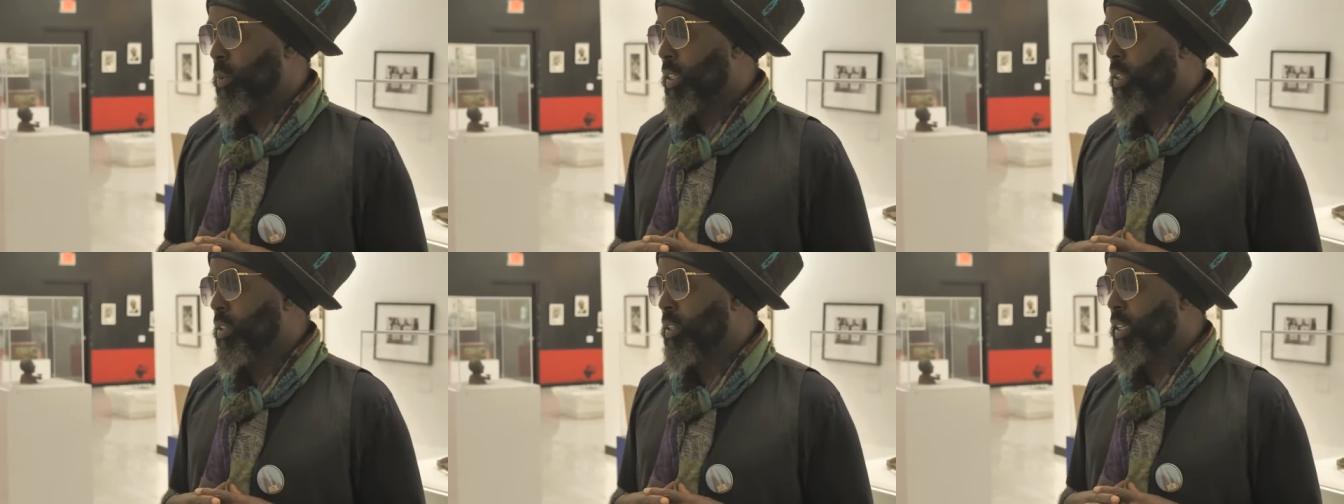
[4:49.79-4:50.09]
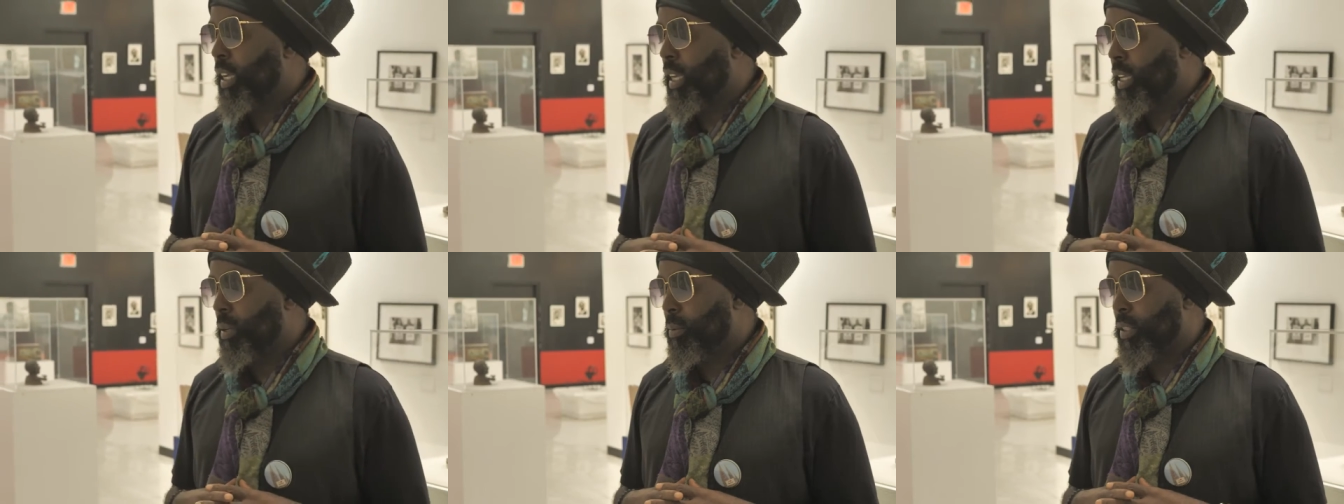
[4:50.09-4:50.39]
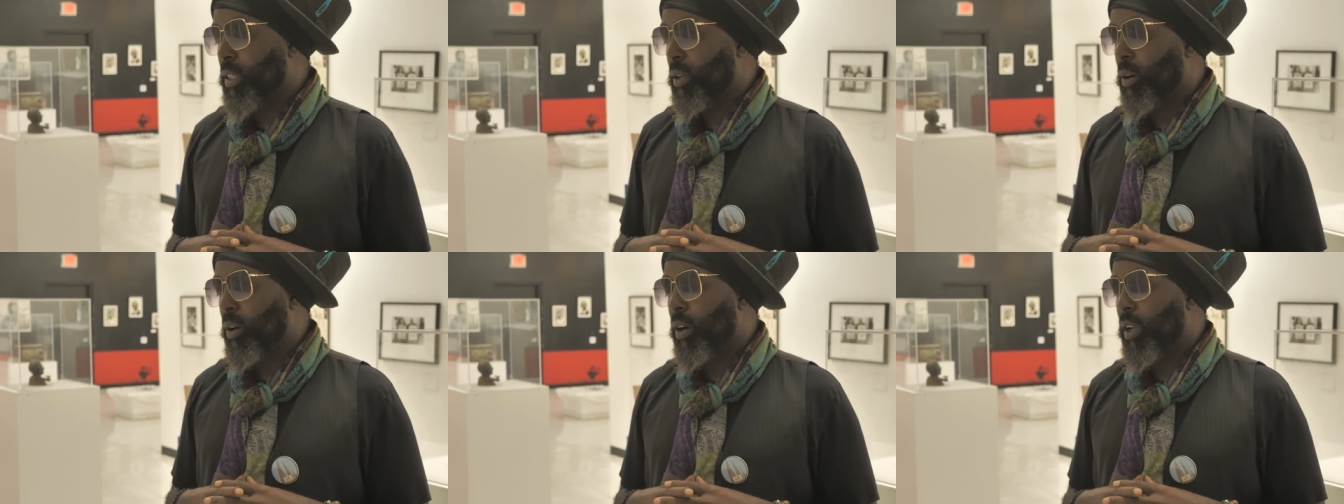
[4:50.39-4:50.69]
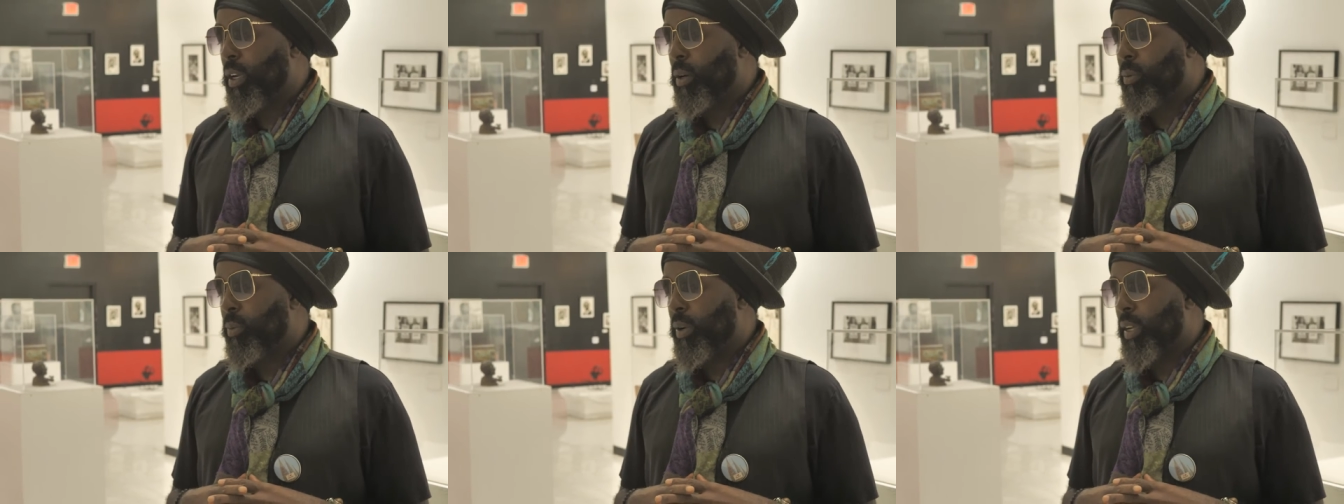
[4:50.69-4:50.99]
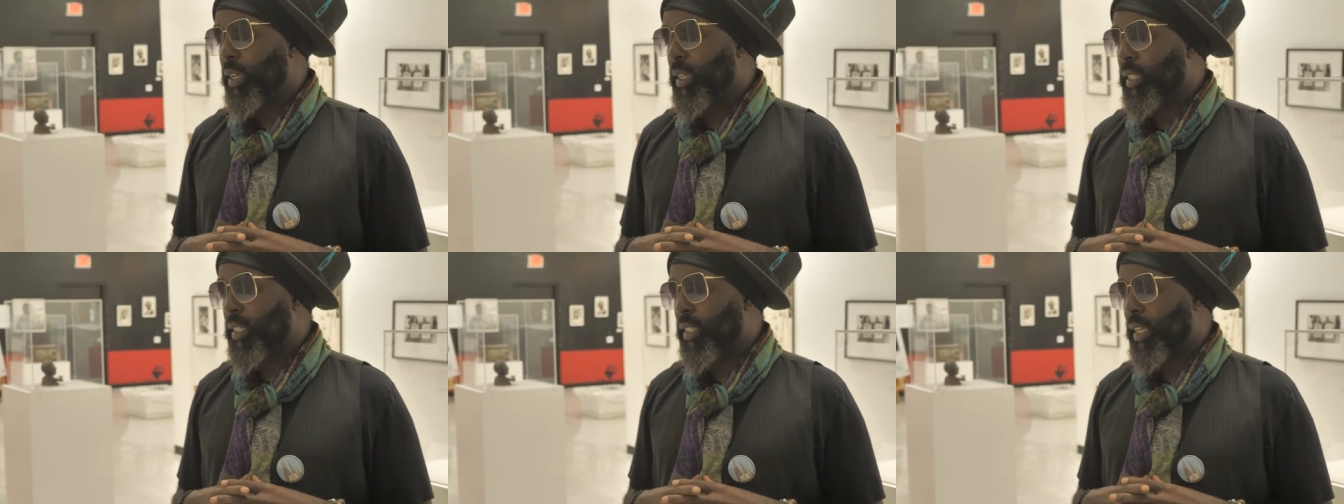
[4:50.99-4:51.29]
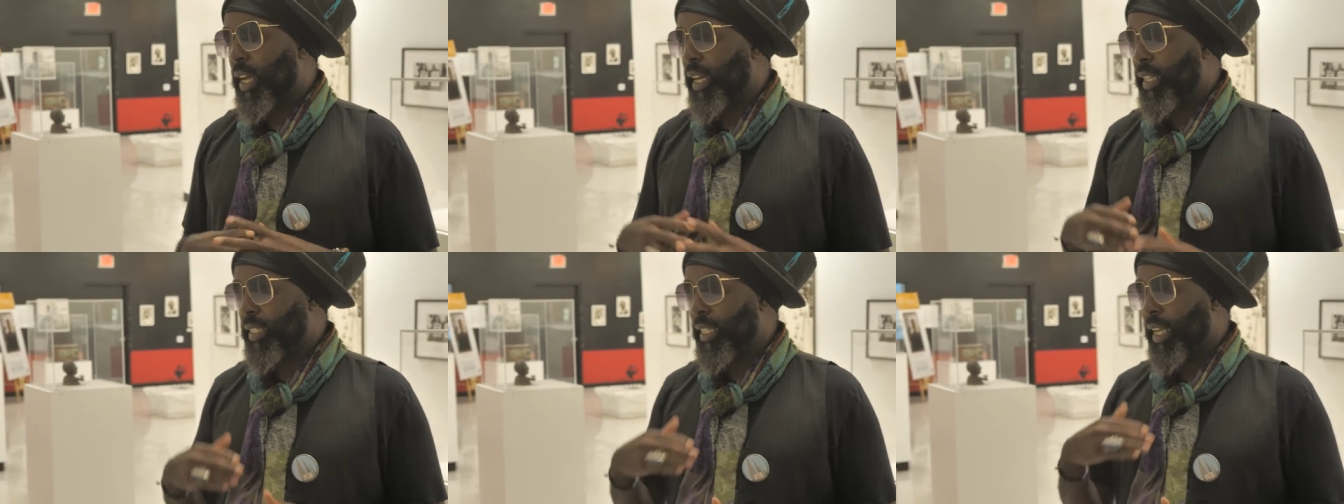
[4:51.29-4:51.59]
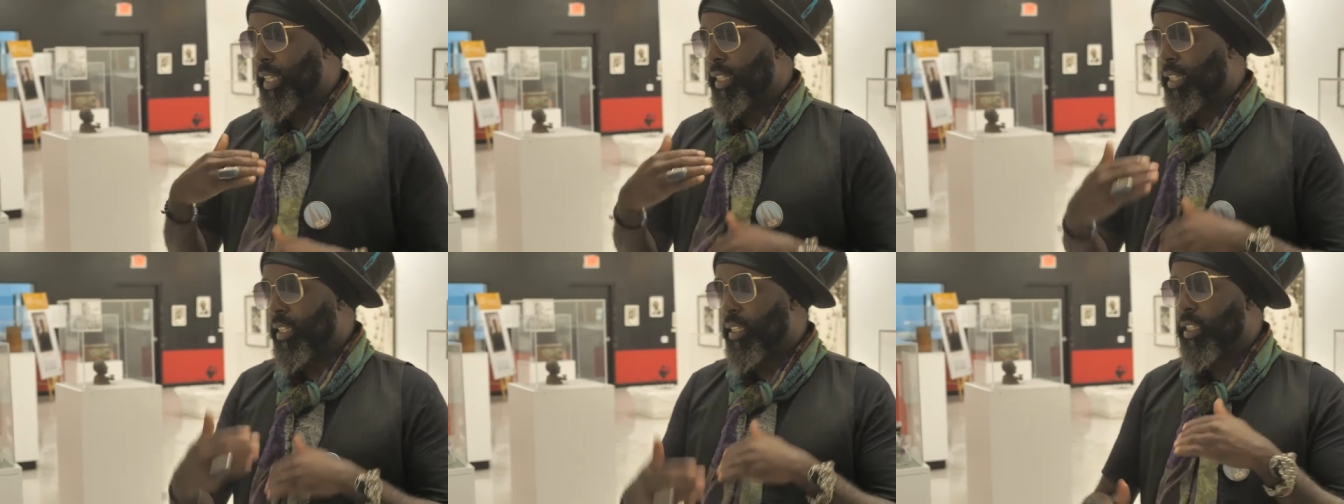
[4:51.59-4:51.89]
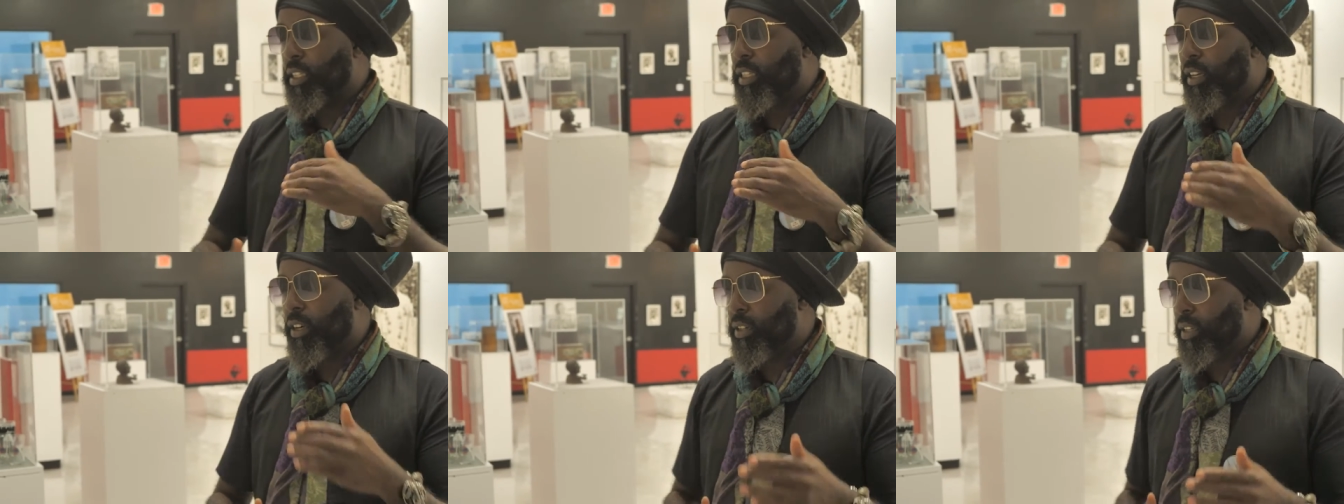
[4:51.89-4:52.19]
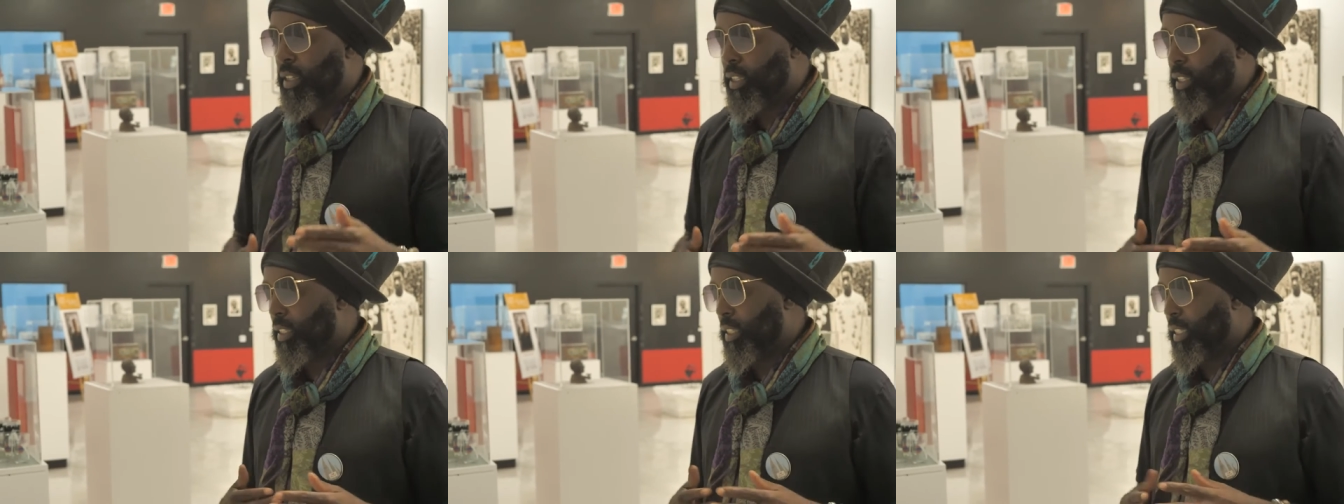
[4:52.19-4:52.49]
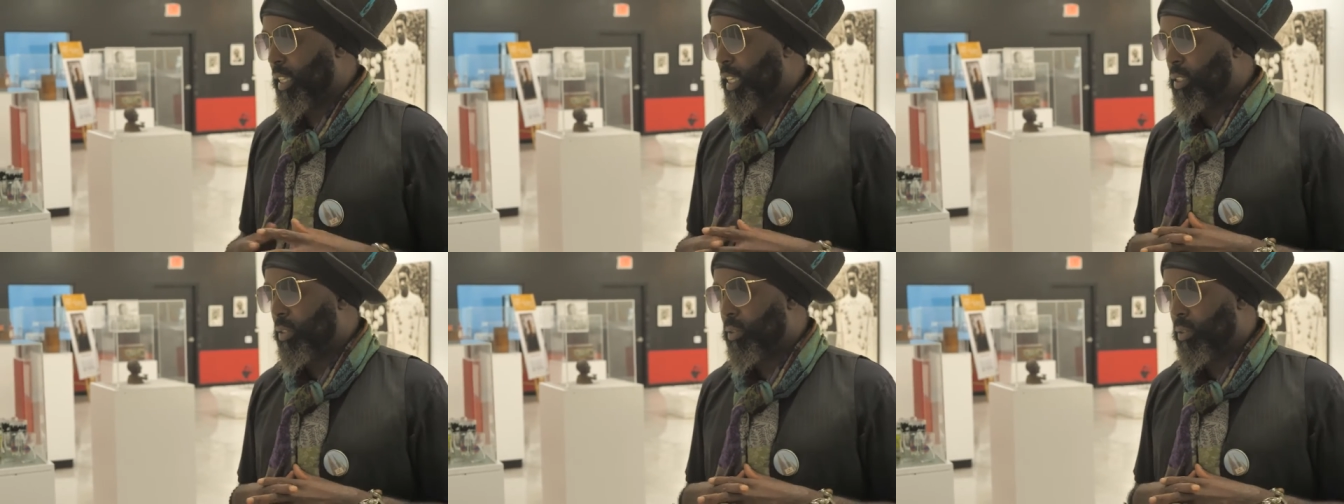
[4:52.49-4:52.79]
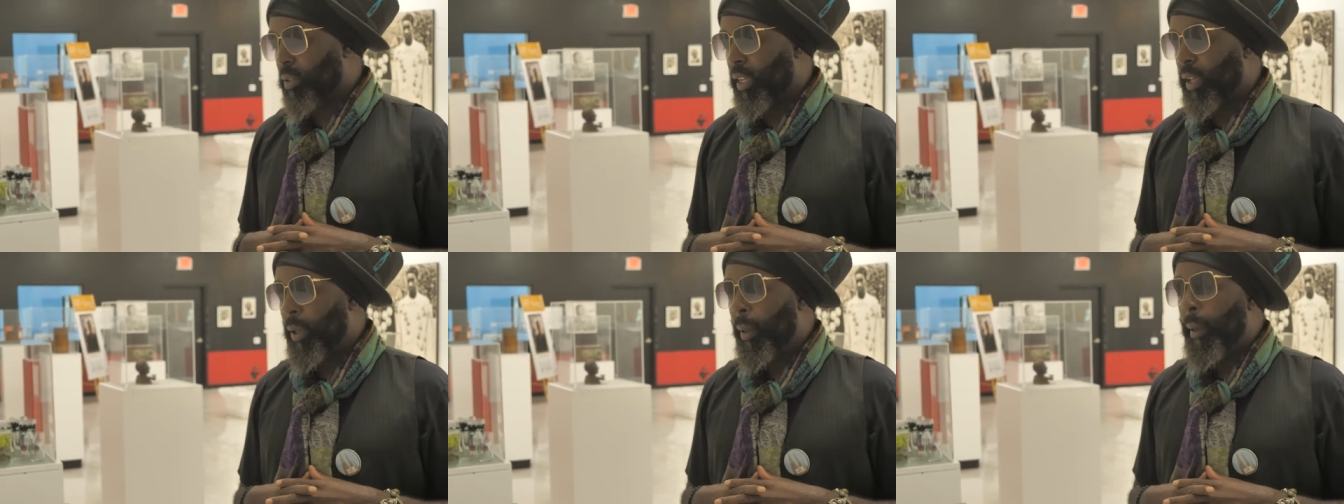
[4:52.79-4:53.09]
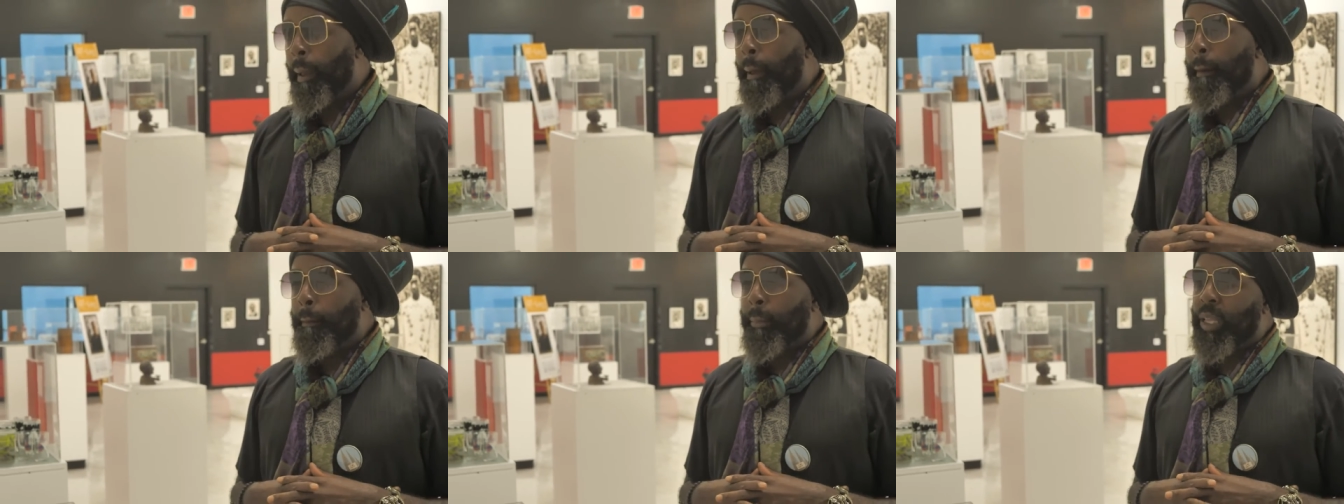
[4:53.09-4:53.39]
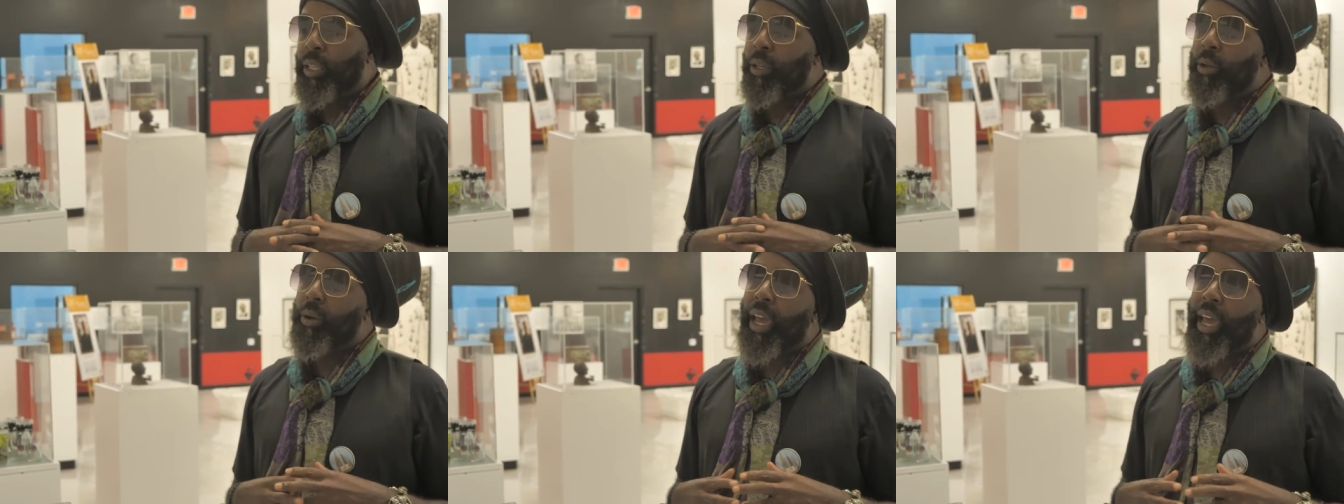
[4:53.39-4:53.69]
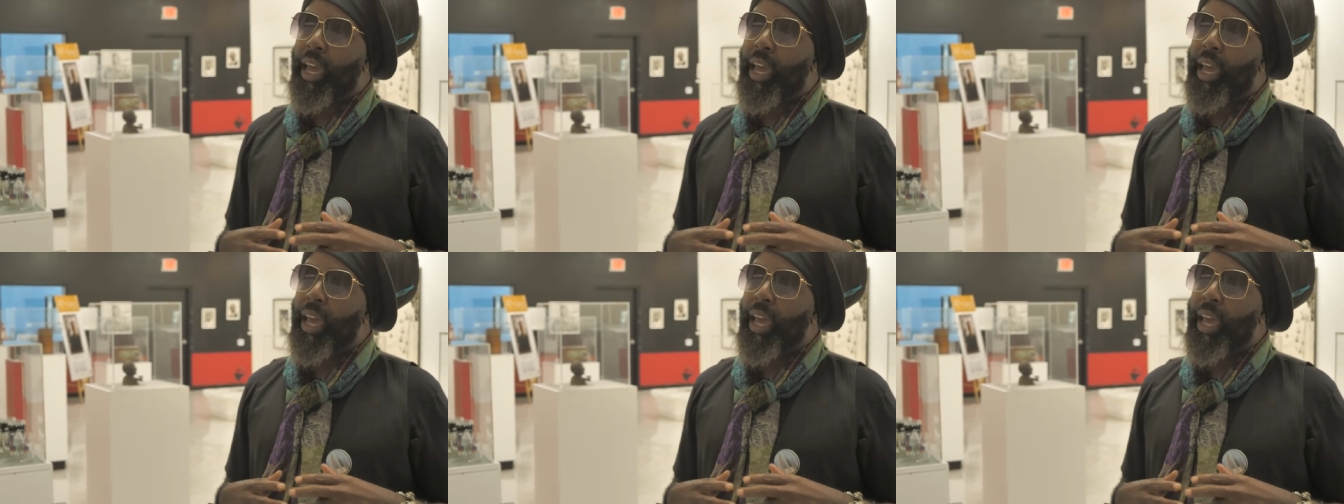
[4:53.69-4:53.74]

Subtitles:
when you're dealing with the Harlem Renaissance after the turn of the century, you